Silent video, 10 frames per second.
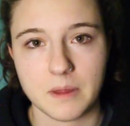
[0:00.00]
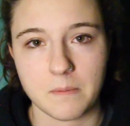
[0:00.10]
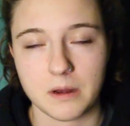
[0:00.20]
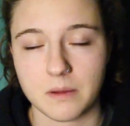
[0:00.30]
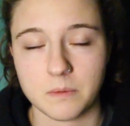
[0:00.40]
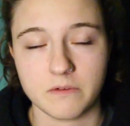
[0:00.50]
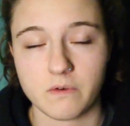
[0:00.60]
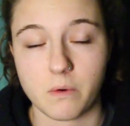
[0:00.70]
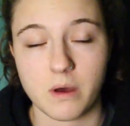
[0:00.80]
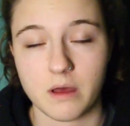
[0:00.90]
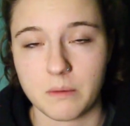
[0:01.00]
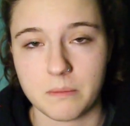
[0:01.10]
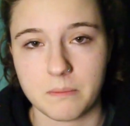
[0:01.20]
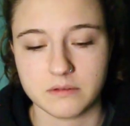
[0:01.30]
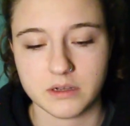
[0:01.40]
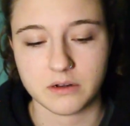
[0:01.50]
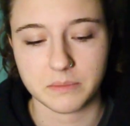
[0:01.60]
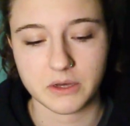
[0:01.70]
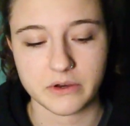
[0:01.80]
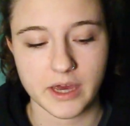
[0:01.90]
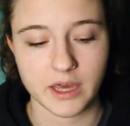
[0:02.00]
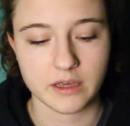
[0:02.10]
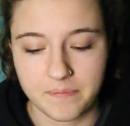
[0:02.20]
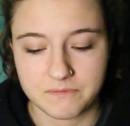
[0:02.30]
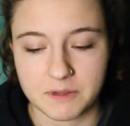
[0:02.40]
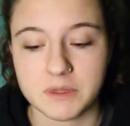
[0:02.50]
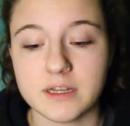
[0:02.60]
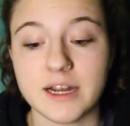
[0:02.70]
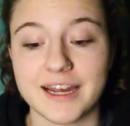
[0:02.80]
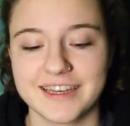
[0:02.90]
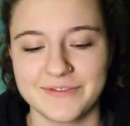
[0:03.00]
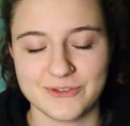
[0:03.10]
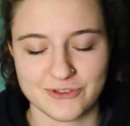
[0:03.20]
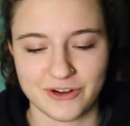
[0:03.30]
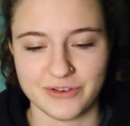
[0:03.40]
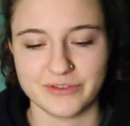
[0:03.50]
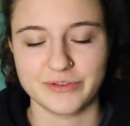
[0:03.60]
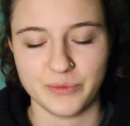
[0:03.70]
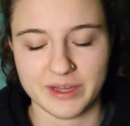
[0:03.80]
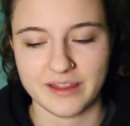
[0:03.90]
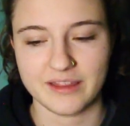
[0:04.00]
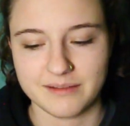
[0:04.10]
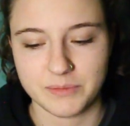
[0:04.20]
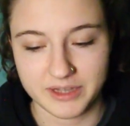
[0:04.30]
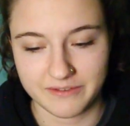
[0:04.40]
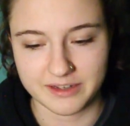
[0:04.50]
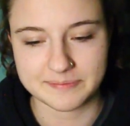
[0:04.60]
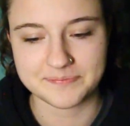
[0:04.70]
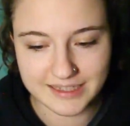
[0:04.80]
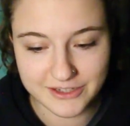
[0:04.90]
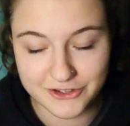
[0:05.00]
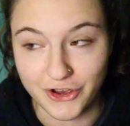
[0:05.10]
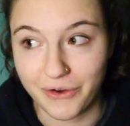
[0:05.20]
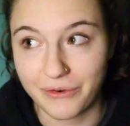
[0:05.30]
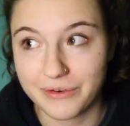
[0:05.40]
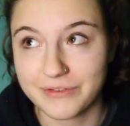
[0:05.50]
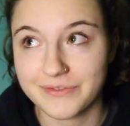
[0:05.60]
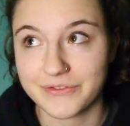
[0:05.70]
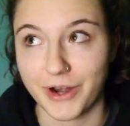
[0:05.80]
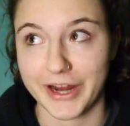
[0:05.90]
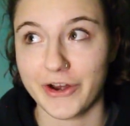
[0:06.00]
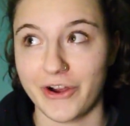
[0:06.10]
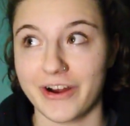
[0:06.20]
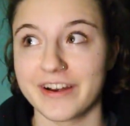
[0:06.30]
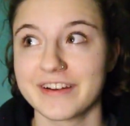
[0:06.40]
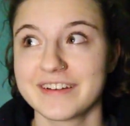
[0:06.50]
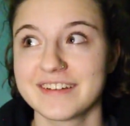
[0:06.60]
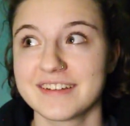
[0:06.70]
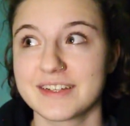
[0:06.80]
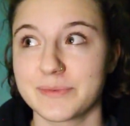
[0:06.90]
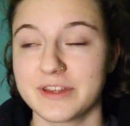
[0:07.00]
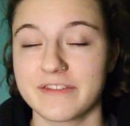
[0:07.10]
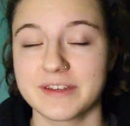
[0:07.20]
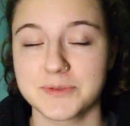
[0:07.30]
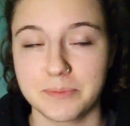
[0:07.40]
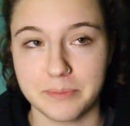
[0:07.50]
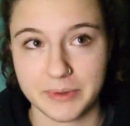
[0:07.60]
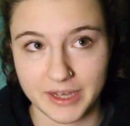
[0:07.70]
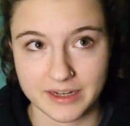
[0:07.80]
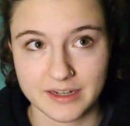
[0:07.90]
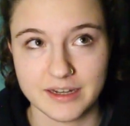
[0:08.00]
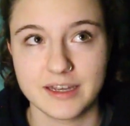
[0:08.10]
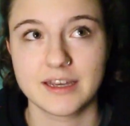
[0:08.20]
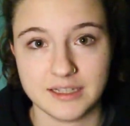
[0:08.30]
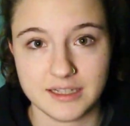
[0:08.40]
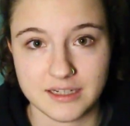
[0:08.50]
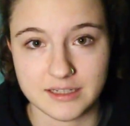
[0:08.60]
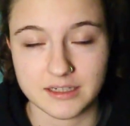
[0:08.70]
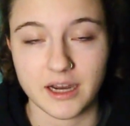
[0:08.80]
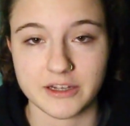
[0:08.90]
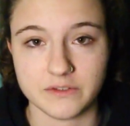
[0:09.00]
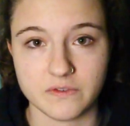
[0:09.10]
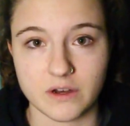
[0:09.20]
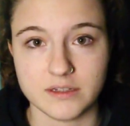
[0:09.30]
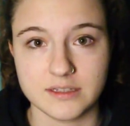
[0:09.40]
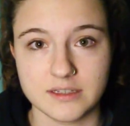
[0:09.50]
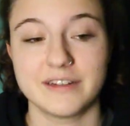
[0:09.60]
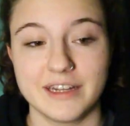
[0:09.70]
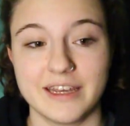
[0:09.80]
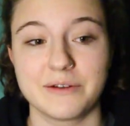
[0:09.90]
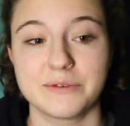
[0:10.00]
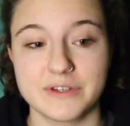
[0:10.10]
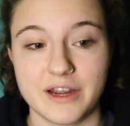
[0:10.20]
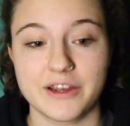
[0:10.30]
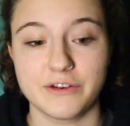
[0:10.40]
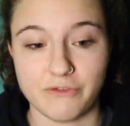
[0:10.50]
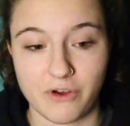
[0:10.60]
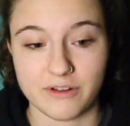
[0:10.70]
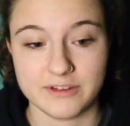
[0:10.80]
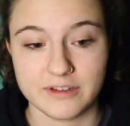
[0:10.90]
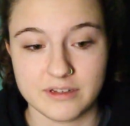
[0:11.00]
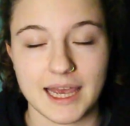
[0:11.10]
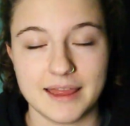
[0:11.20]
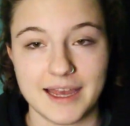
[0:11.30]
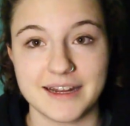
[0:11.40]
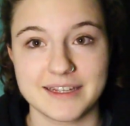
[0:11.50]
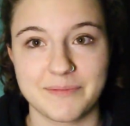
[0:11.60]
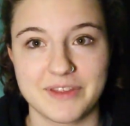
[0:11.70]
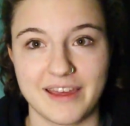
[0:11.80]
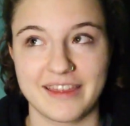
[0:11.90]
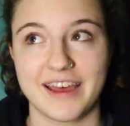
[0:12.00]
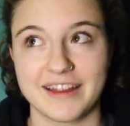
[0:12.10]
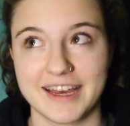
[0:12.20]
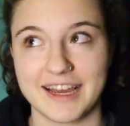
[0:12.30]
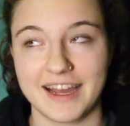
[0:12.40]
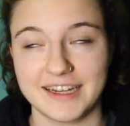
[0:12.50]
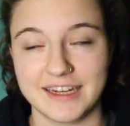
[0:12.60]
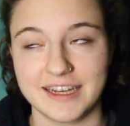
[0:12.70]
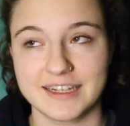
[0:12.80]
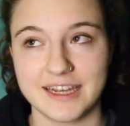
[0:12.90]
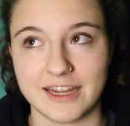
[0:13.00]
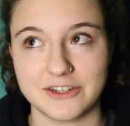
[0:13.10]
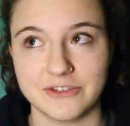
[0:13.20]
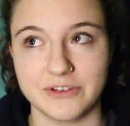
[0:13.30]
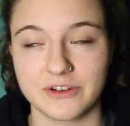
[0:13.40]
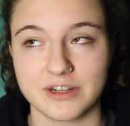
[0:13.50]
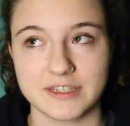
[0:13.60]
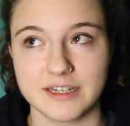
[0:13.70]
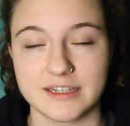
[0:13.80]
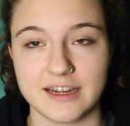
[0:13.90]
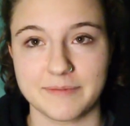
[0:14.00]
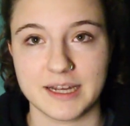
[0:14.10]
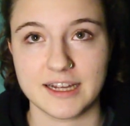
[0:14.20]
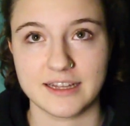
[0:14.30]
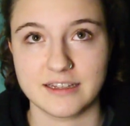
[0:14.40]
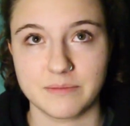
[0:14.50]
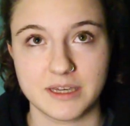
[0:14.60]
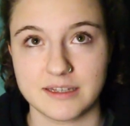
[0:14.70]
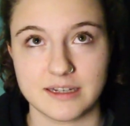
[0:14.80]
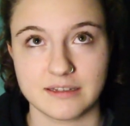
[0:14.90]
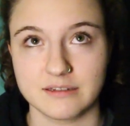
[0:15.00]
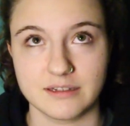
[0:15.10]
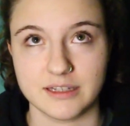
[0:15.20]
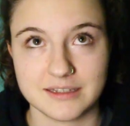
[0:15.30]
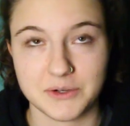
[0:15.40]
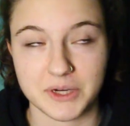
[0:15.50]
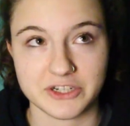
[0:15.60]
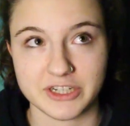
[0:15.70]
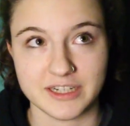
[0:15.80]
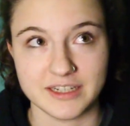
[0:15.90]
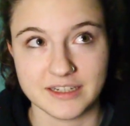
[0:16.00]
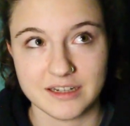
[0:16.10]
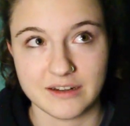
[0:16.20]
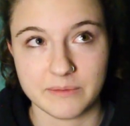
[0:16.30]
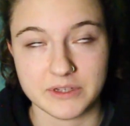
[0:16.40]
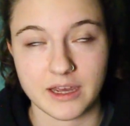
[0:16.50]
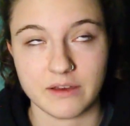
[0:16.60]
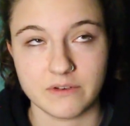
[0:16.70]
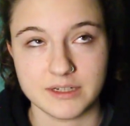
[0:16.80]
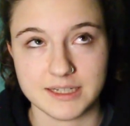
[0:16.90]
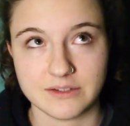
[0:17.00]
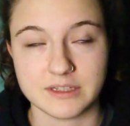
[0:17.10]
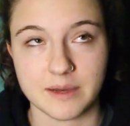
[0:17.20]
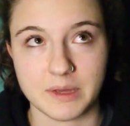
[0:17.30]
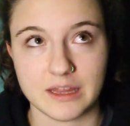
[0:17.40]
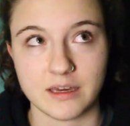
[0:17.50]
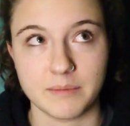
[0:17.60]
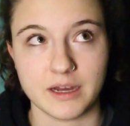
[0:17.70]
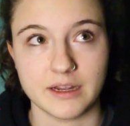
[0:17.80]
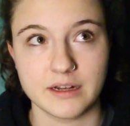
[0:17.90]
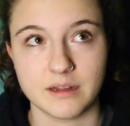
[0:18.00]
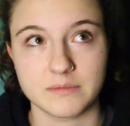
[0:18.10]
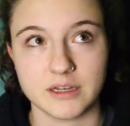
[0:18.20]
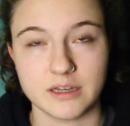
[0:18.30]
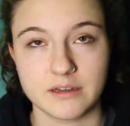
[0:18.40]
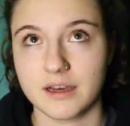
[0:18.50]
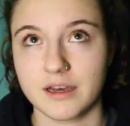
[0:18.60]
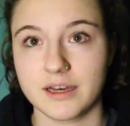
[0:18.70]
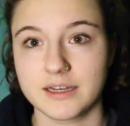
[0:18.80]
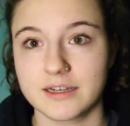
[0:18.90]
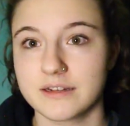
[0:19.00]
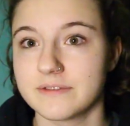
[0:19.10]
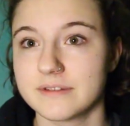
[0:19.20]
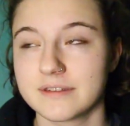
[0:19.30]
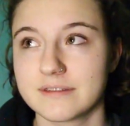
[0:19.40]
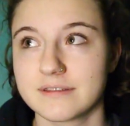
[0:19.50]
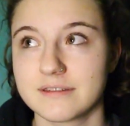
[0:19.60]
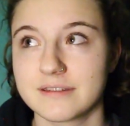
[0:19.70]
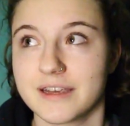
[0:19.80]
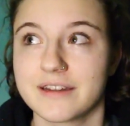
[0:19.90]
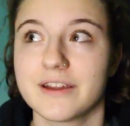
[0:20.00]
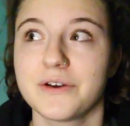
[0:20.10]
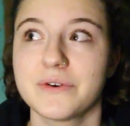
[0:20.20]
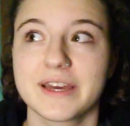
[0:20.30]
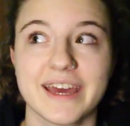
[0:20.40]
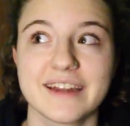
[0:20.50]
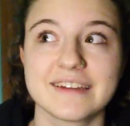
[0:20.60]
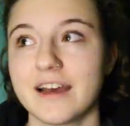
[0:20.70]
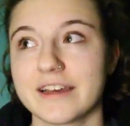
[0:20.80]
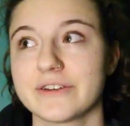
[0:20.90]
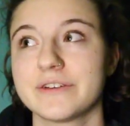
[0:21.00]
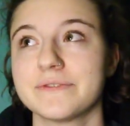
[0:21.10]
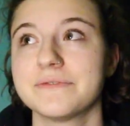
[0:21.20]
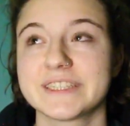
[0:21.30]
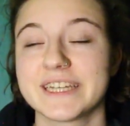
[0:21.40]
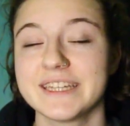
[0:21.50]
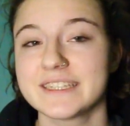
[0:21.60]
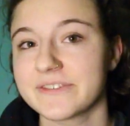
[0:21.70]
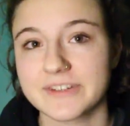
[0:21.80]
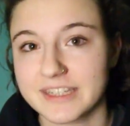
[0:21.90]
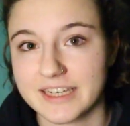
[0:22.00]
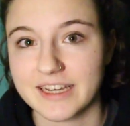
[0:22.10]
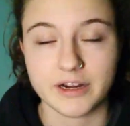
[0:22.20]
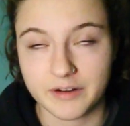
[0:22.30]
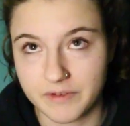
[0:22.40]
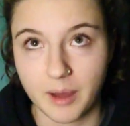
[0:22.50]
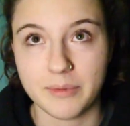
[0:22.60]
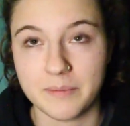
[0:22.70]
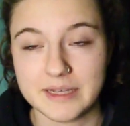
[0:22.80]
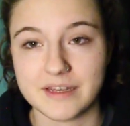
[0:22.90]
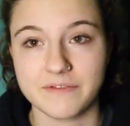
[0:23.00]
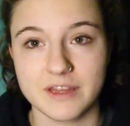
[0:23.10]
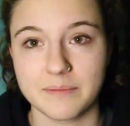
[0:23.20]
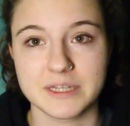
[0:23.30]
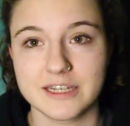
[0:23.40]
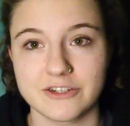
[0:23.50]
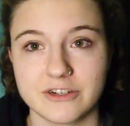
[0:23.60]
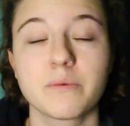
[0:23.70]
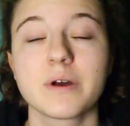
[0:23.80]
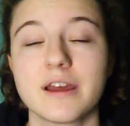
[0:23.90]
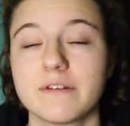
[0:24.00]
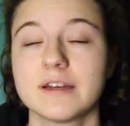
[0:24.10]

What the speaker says: It might not be for a while. It'll be okay. Something that I even struggle with believing. It's so freaking hard to believe this, but it is not your fault. It was not your fault. And that is something that like I need to get tattooed across the inside of my eyelids, because I literally question it almost every single time I think about it. I'm like, I could have said no again. I could have done this differently, or could have not put myself in that position. Whatever.